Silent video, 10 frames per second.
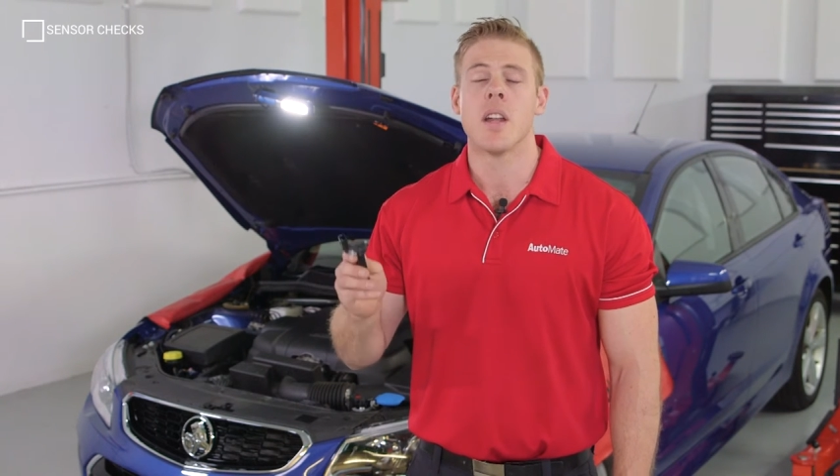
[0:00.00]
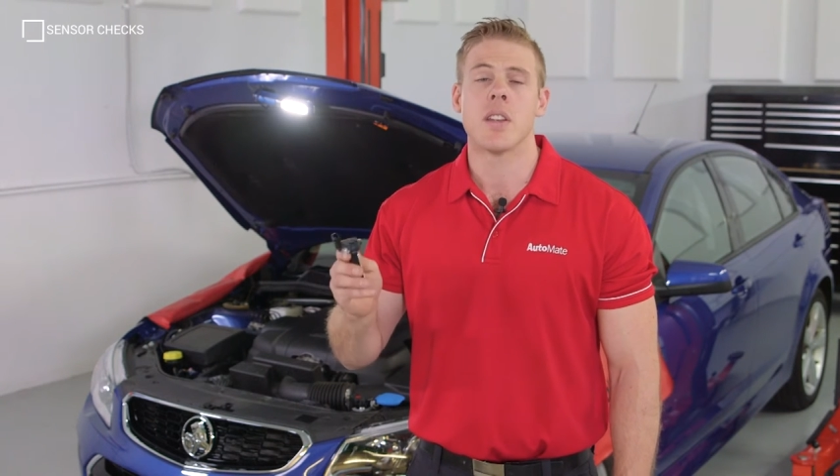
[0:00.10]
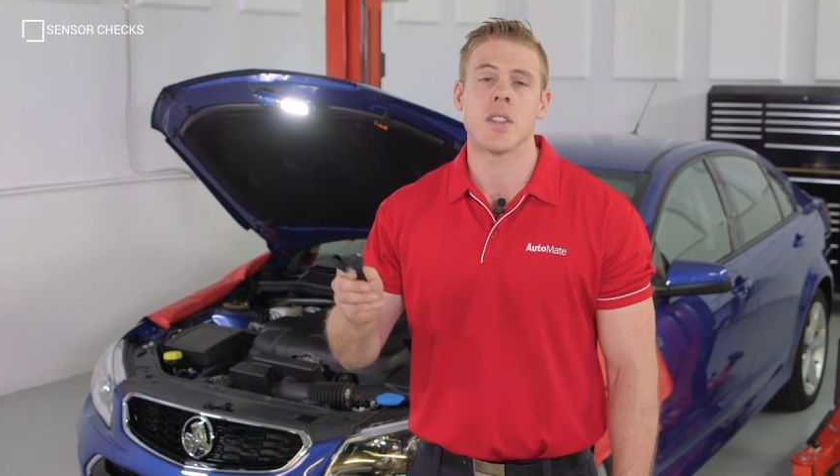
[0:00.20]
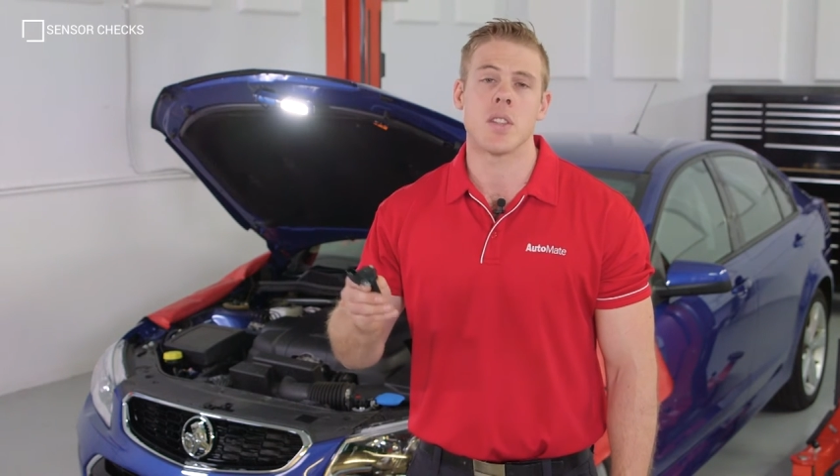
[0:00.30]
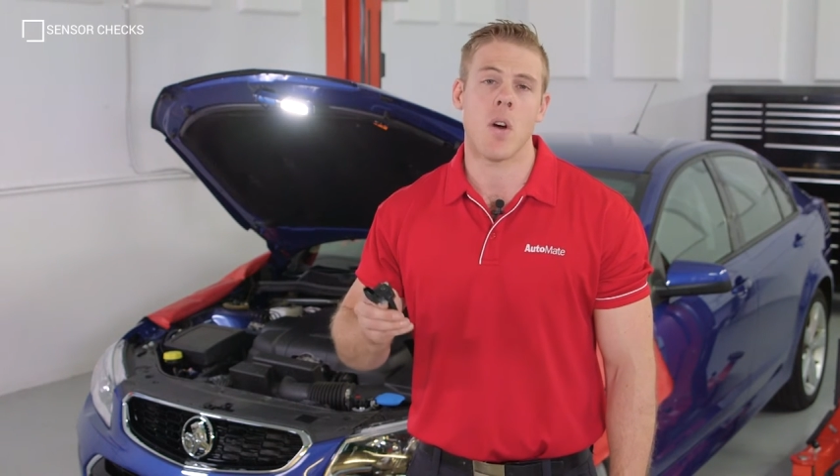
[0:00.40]

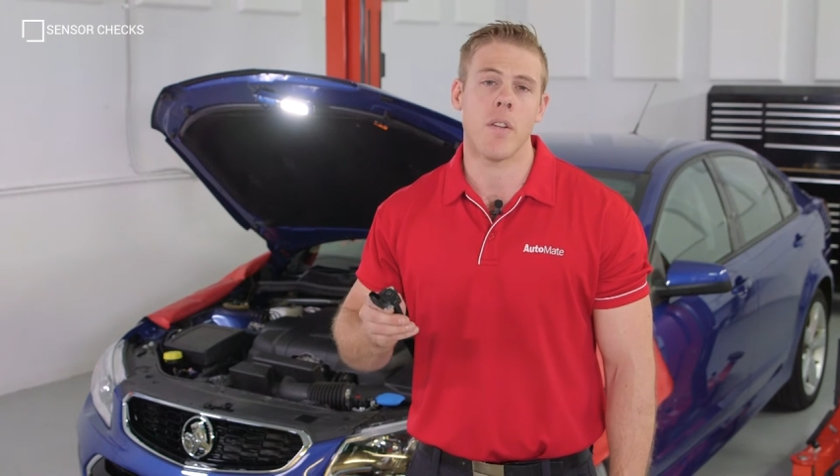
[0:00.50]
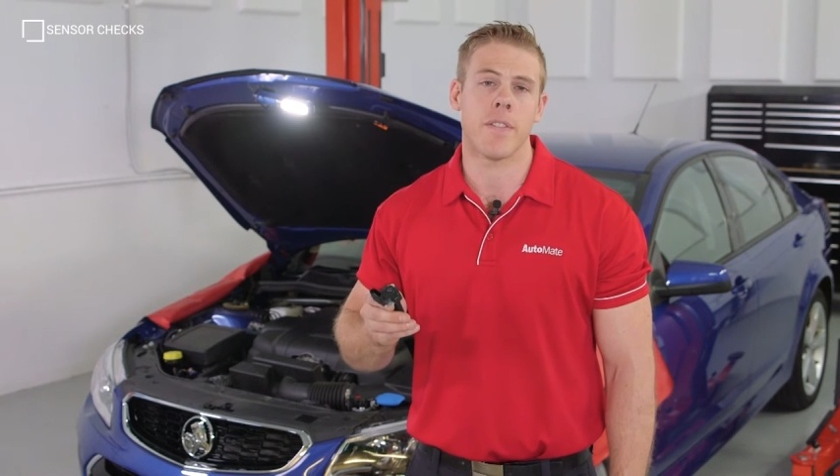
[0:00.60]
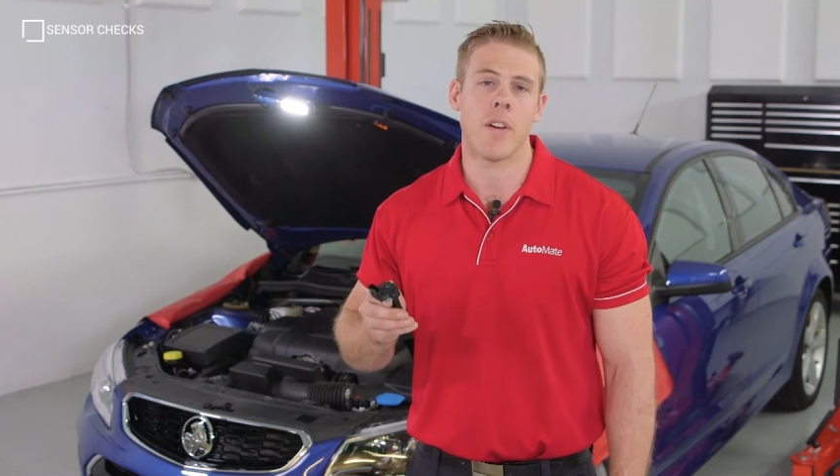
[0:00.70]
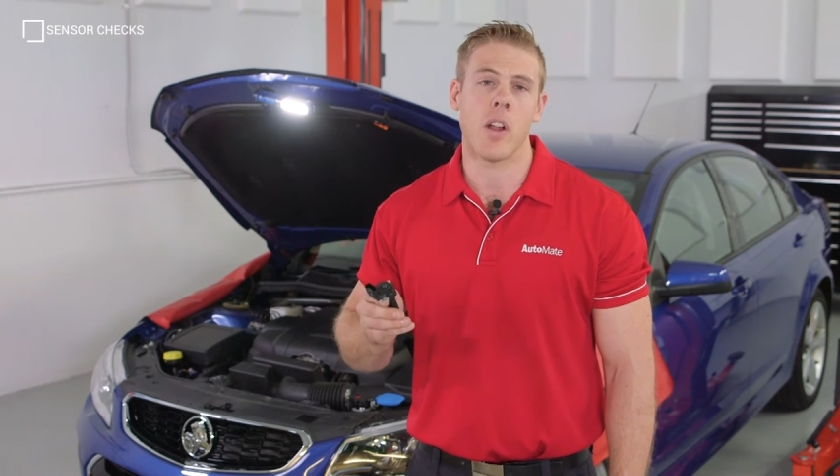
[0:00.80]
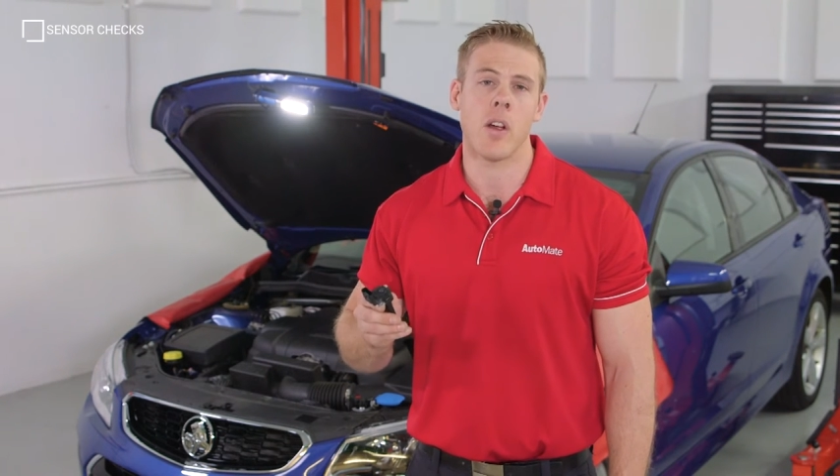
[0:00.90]
does not
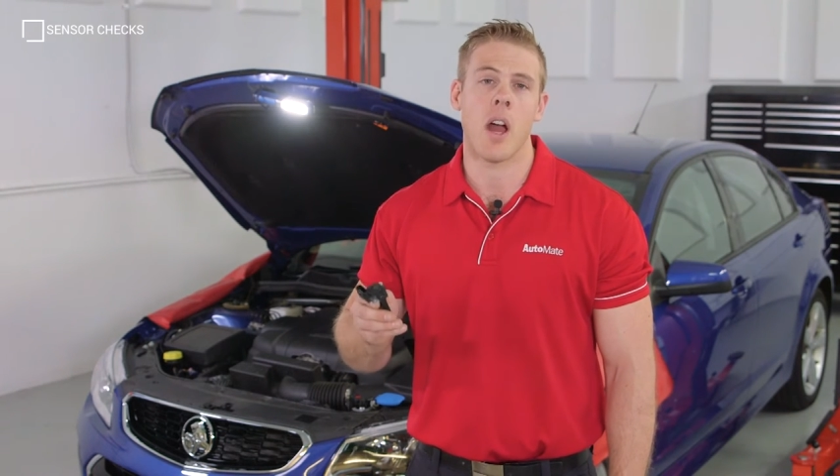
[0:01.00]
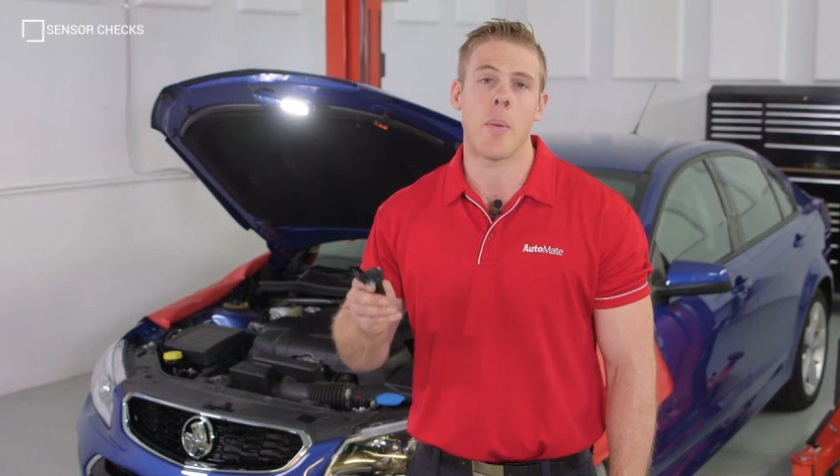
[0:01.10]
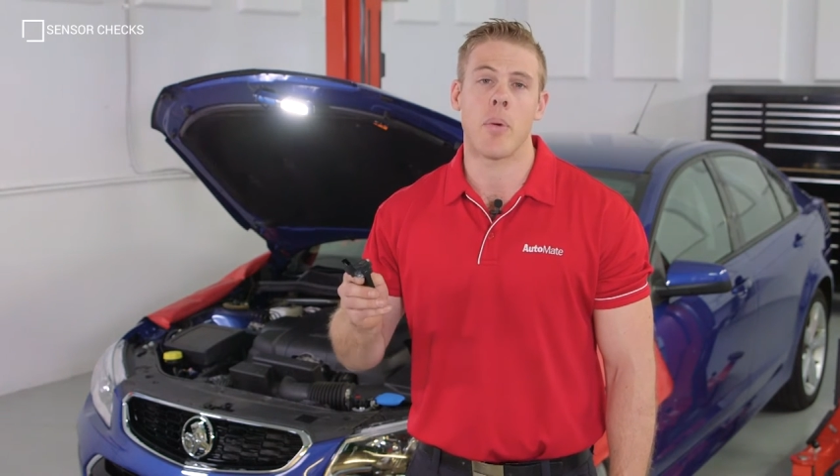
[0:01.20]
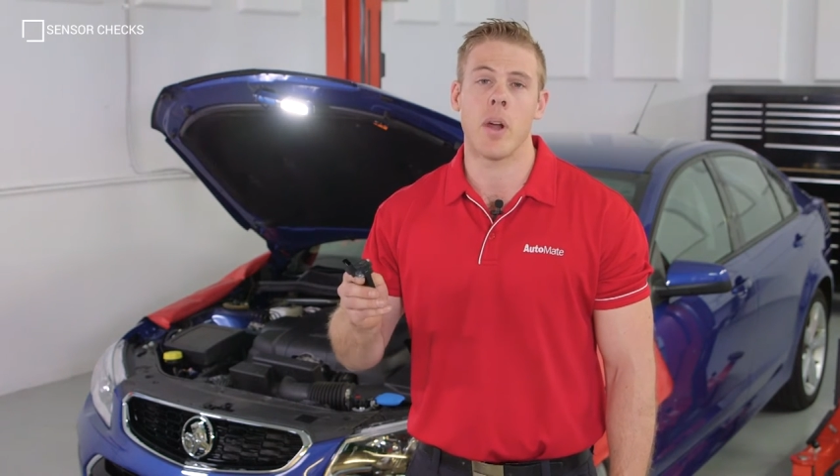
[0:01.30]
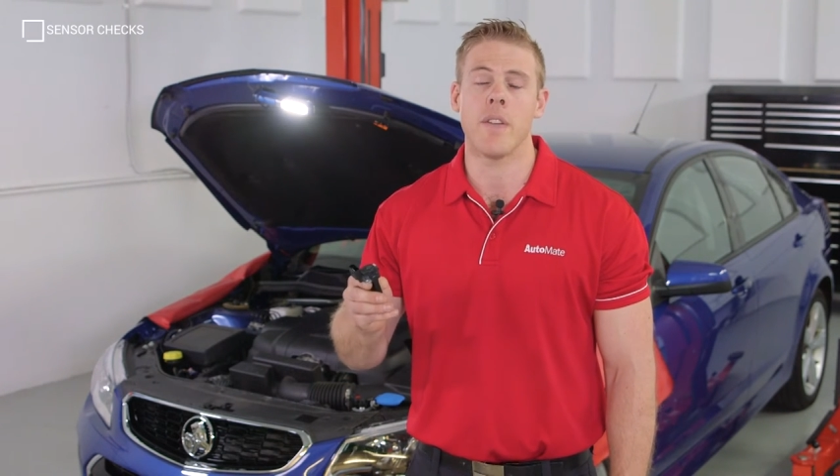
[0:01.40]
follow a
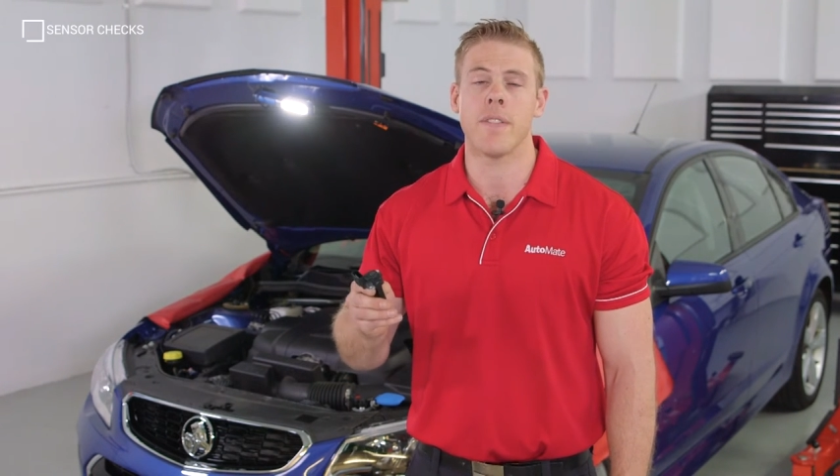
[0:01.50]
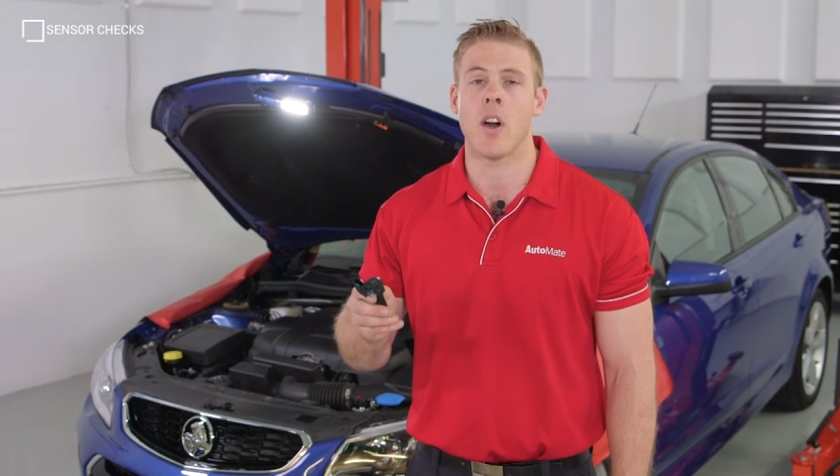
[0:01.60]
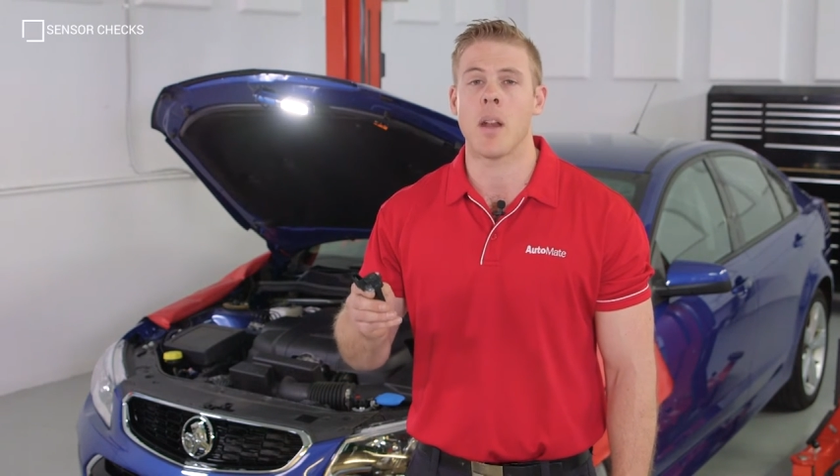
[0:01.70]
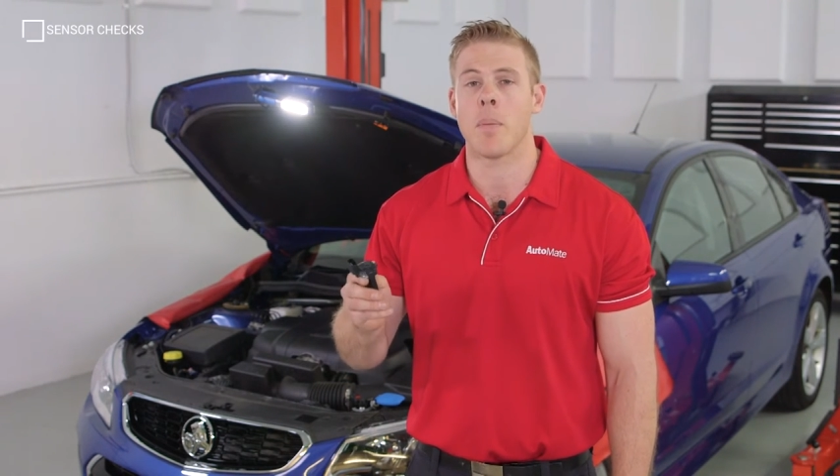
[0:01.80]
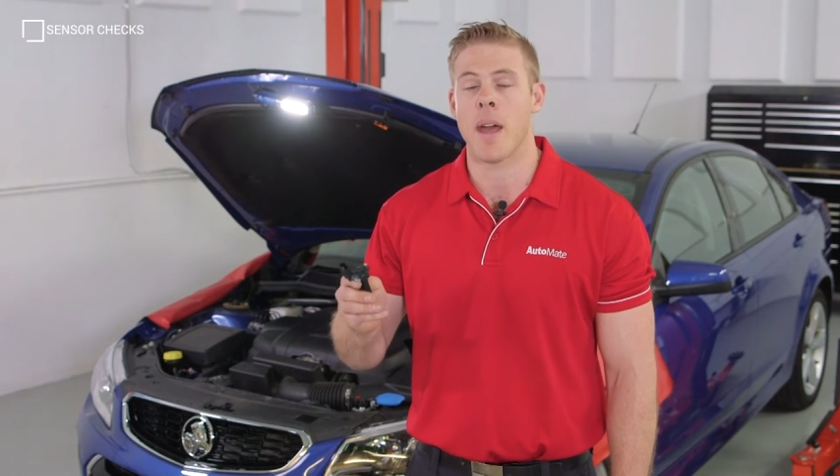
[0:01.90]

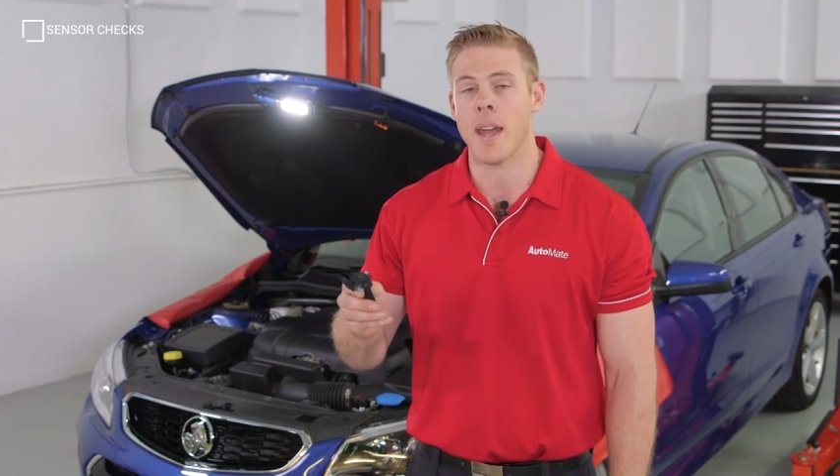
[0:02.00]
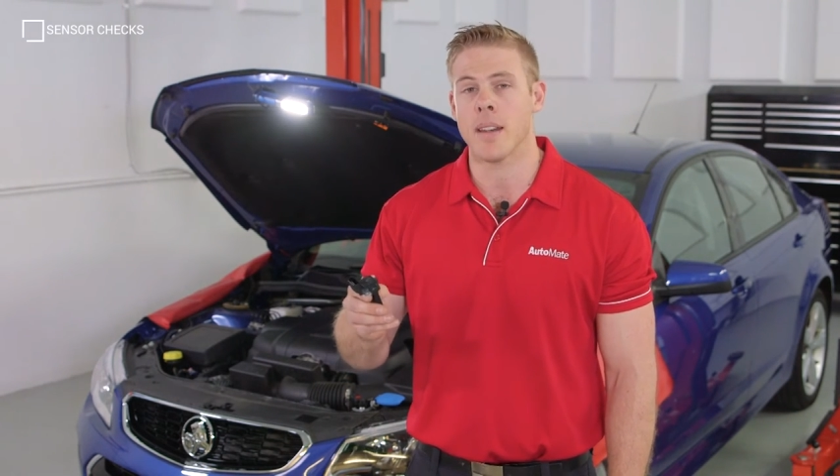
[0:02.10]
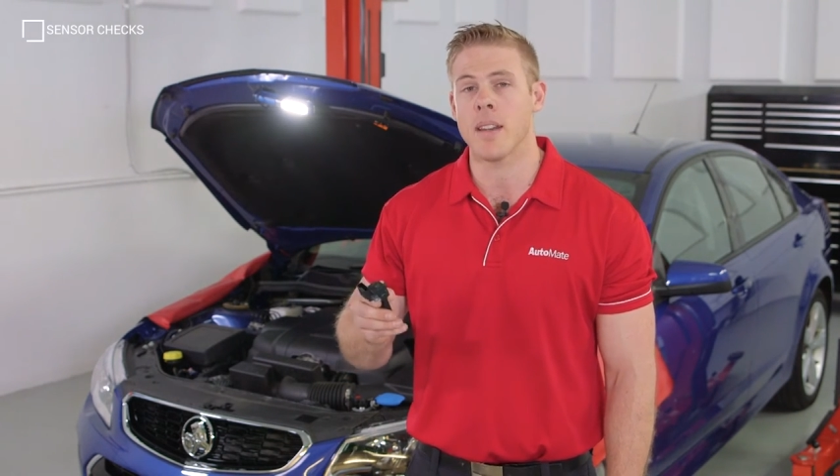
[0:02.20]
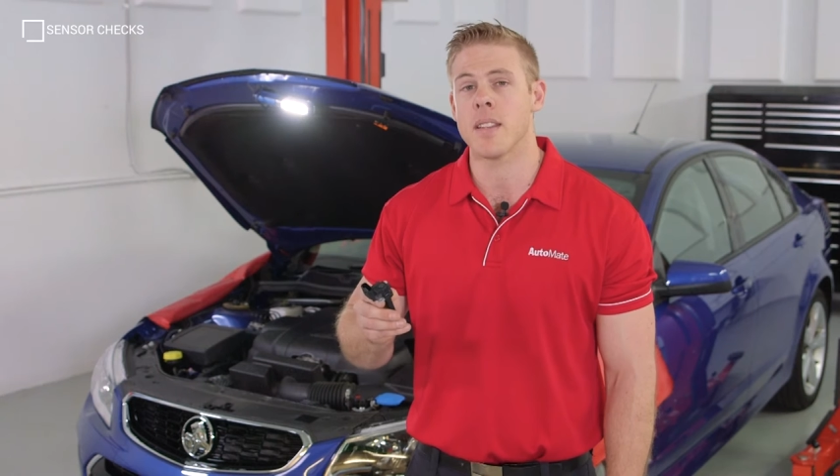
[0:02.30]
predefined pattern